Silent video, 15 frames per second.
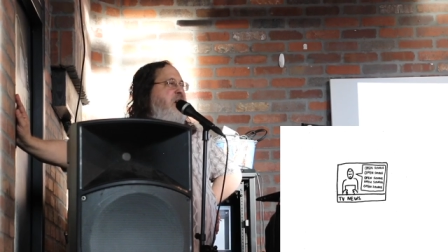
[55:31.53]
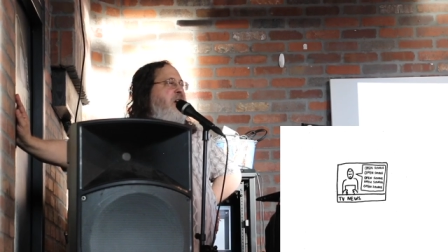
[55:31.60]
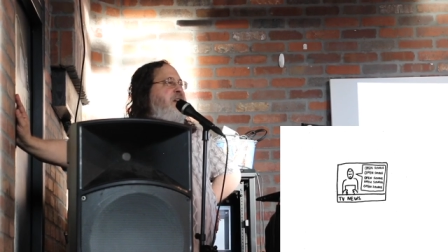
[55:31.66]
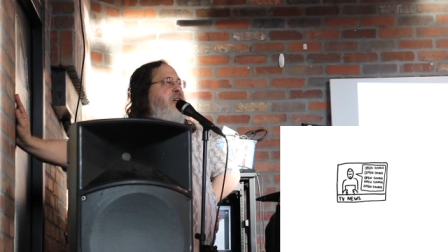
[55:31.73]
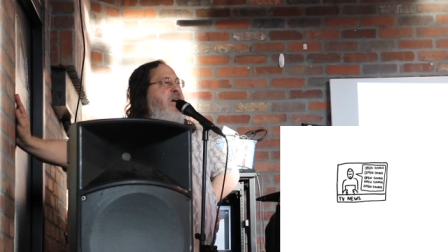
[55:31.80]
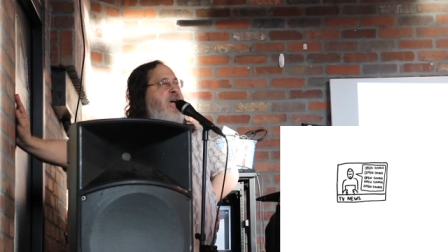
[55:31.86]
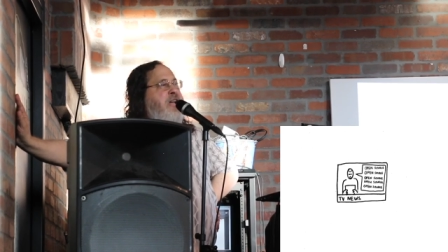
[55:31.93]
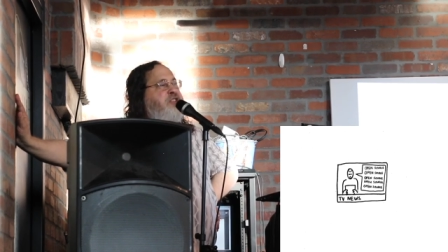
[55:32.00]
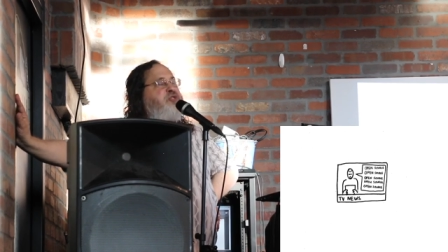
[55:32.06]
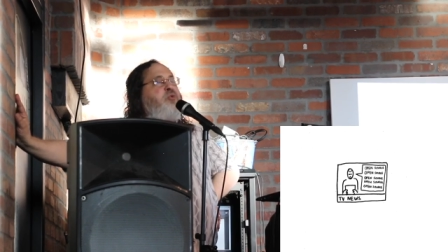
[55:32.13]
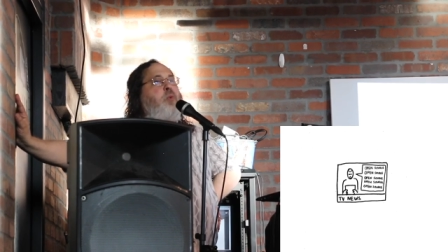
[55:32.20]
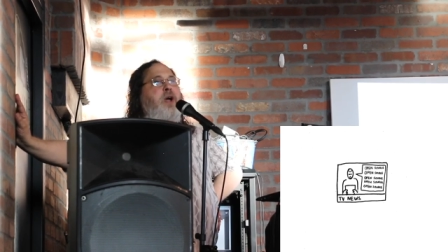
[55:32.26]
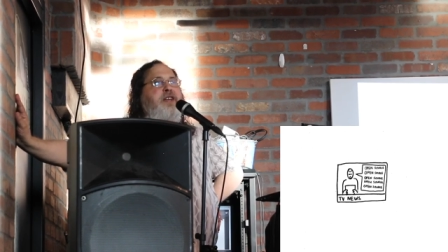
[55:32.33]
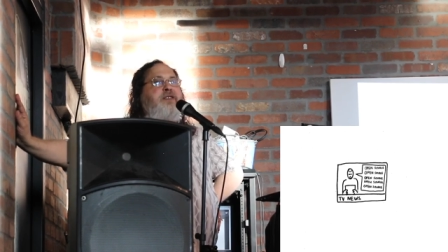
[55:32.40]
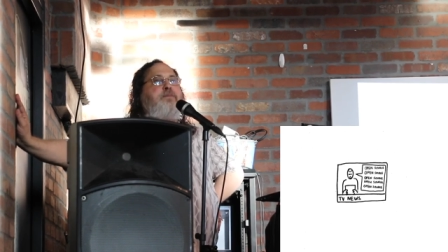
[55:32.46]
And as a
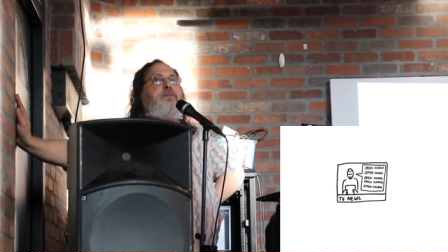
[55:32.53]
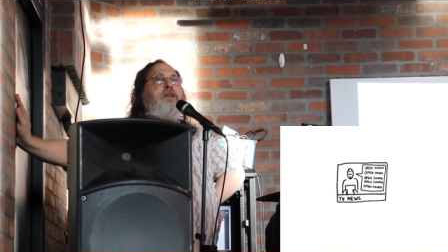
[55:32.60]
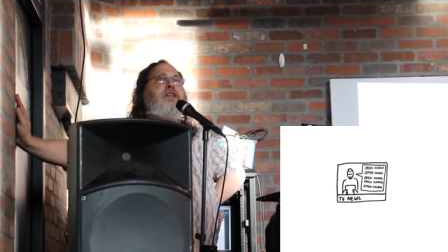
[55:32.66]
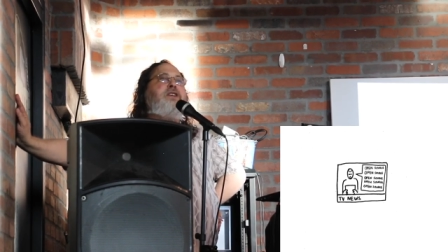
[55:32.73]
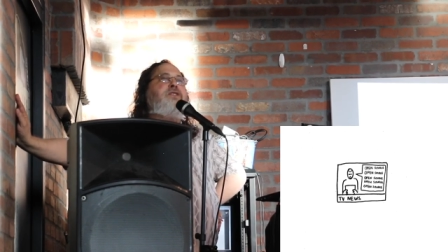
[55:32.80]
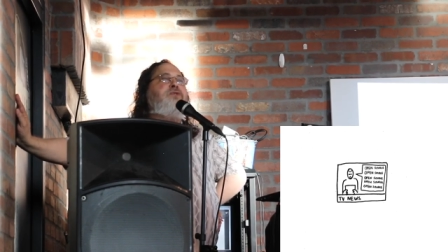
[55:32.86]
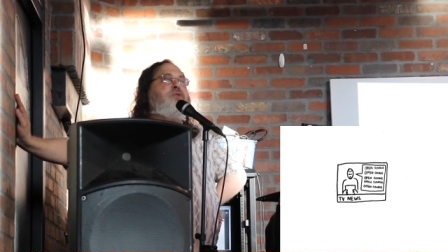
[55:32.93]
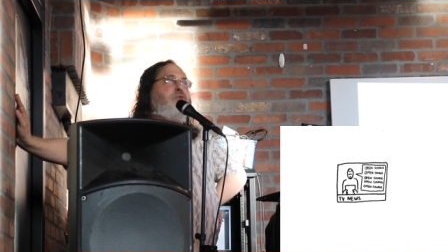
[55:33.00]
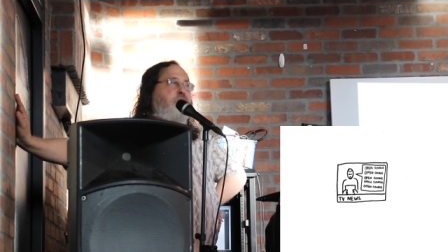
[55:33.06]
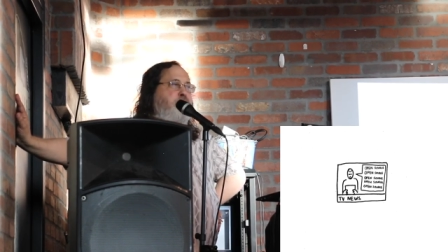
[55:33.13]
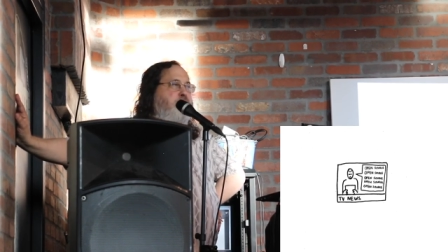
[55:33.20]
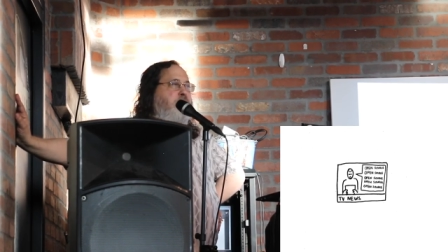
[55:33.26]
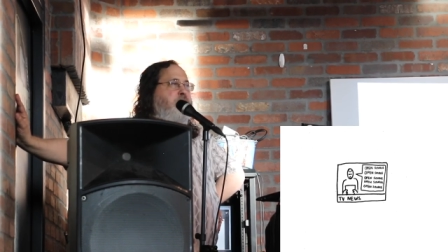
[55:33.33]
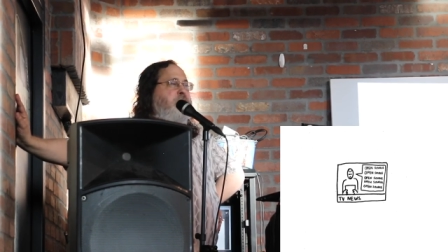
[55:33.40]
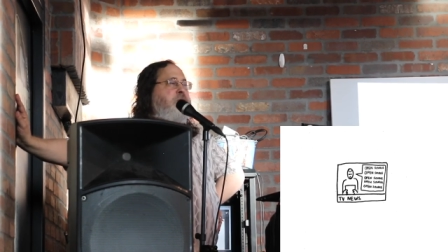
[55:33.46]
way of being
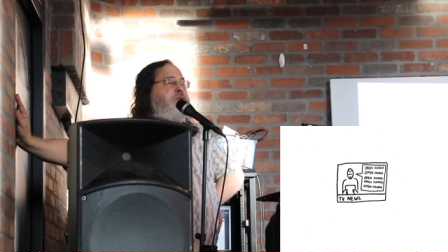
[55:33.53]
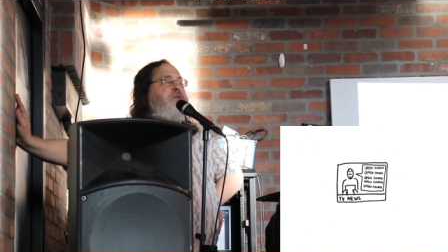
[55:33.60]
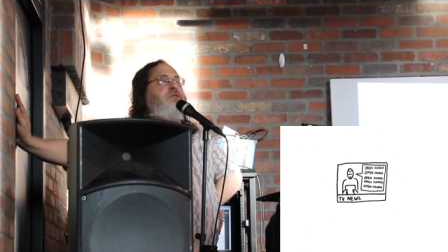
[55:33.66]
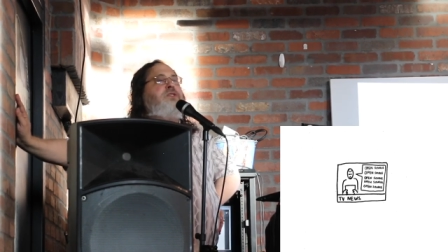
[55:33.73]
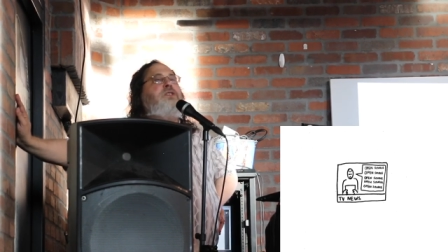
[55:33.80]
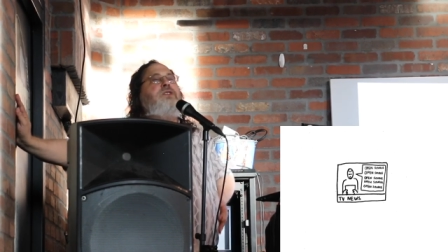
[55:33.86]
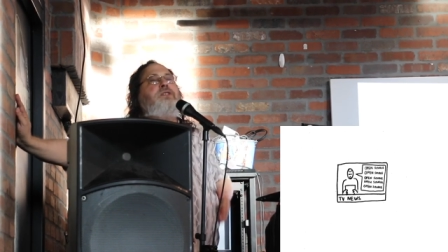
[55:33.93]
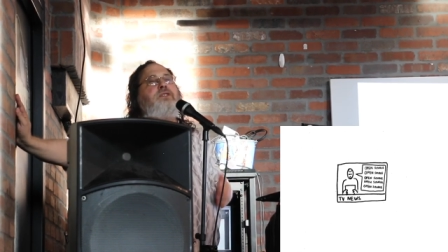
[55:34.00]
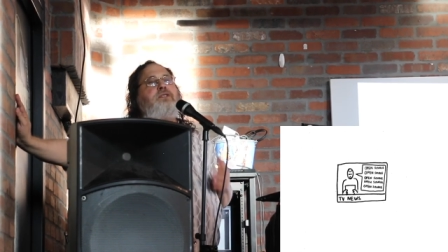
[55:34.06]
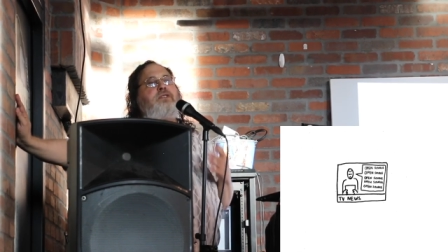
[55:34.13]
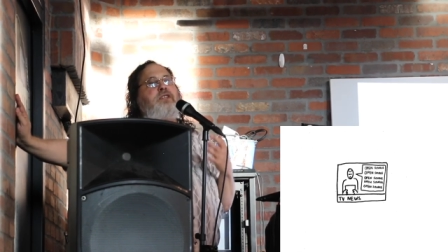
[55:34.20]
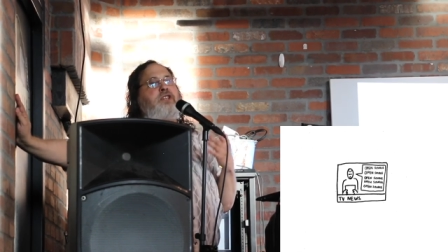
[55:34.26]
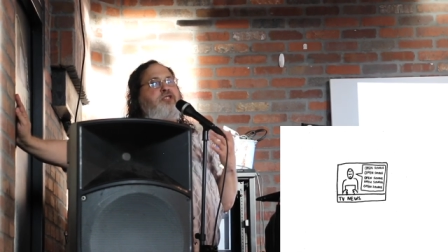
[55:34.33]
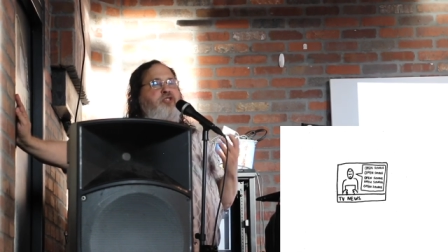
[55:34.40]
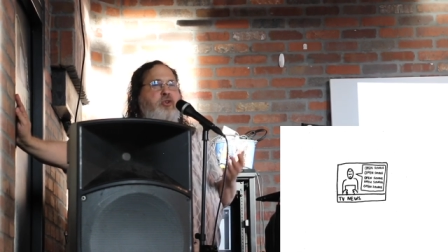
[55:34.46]
neutral,
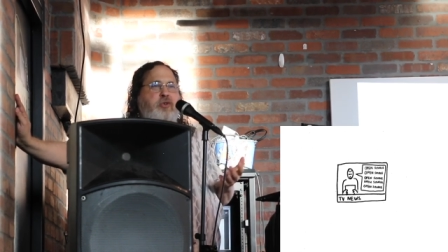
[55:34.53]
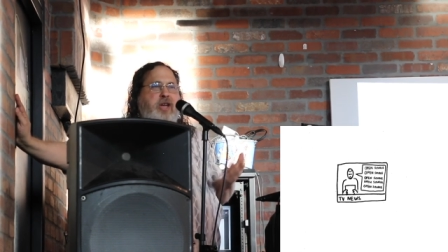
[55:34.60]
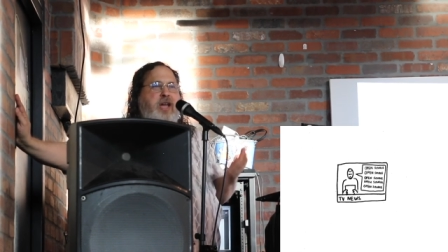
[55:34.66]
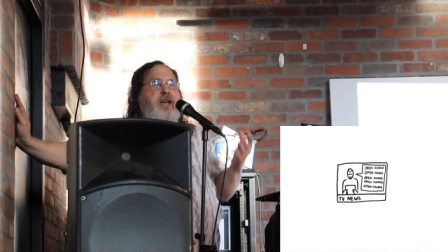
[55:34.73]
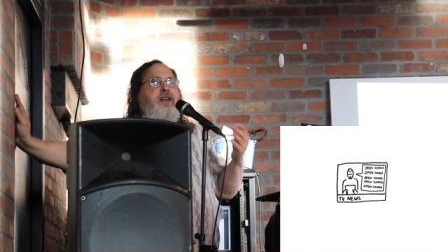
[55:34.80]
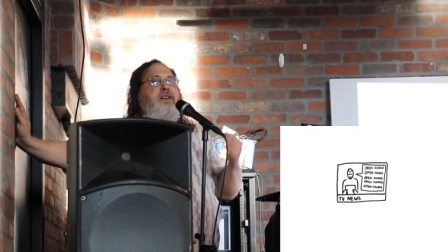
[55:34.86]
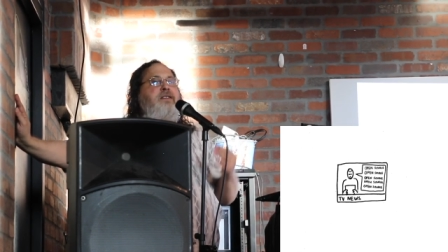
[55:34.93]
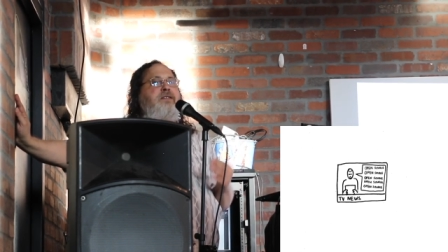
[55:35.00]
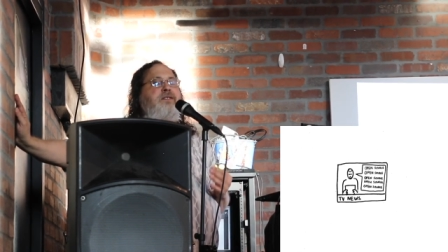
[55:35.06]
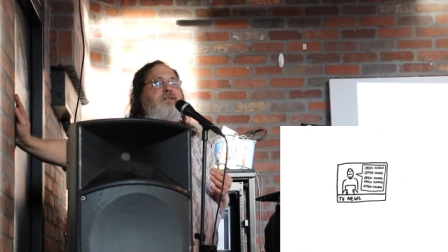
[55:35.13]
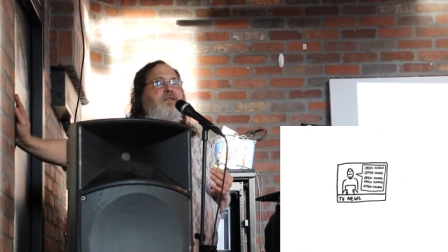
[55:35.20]
it's okay.